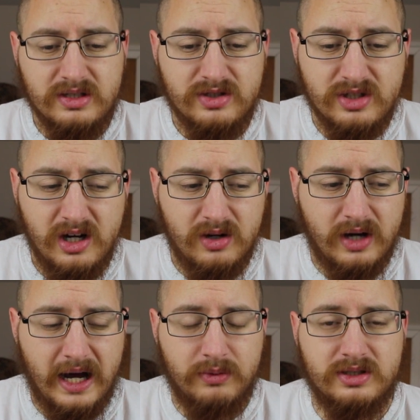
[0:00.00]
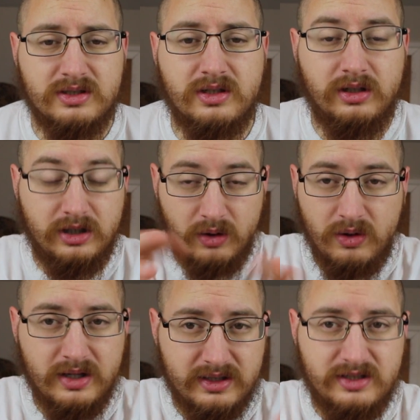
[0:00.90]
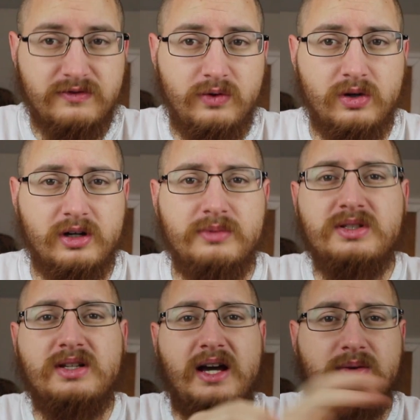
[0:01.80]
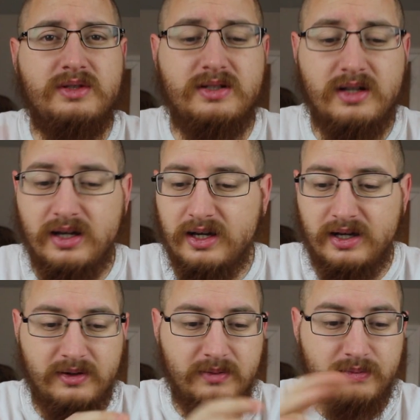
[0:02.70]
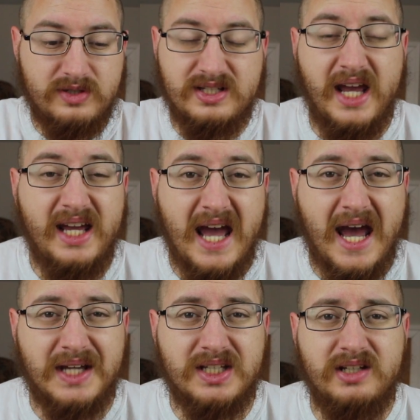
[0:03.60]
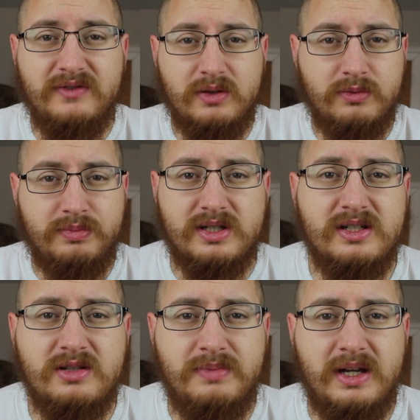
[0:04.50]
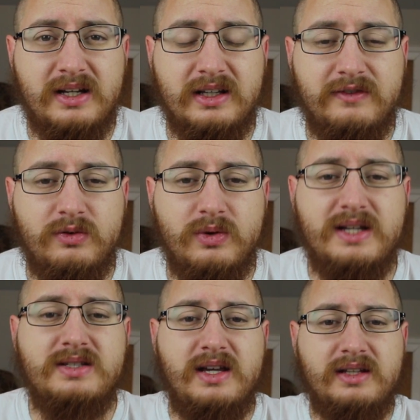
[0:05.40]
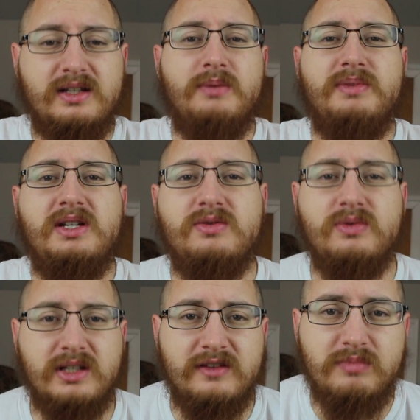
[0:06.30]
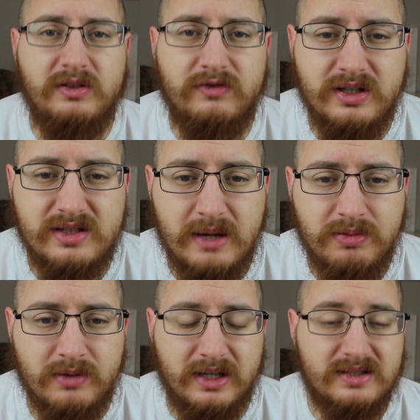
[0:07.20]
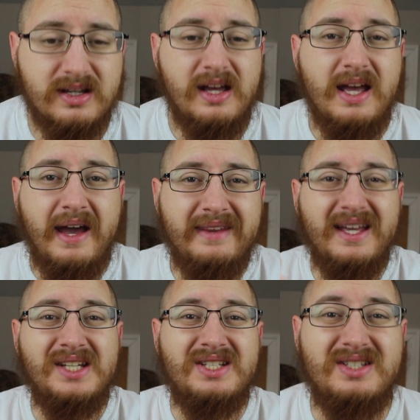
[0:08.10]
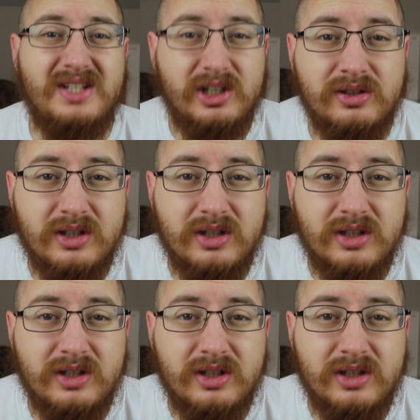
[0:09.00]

So I would go on these forums, I would uh, stay active, I would participate in giveaways, and companies would give me free supplements. And that's still